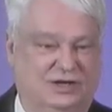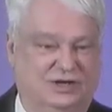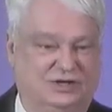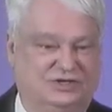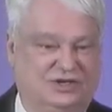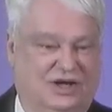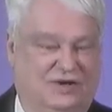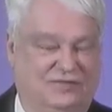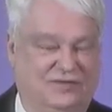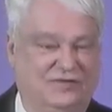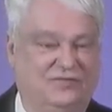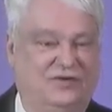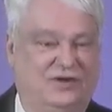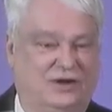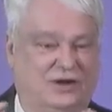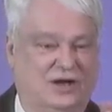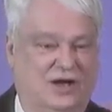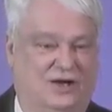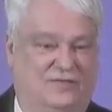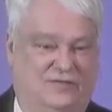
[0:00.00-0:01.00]

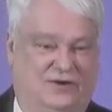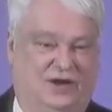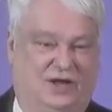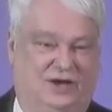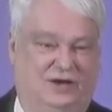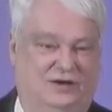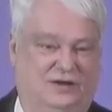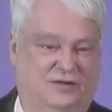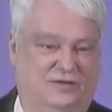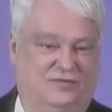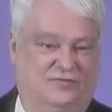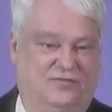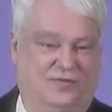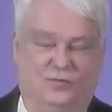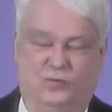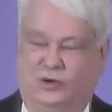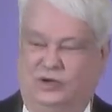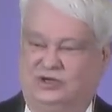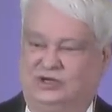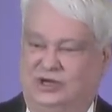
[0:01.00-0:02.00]
salvific covenant
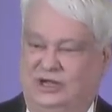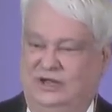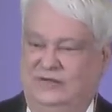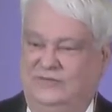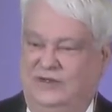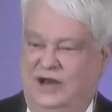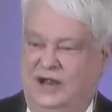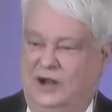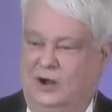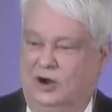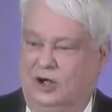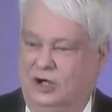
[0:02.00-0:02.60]
from which even our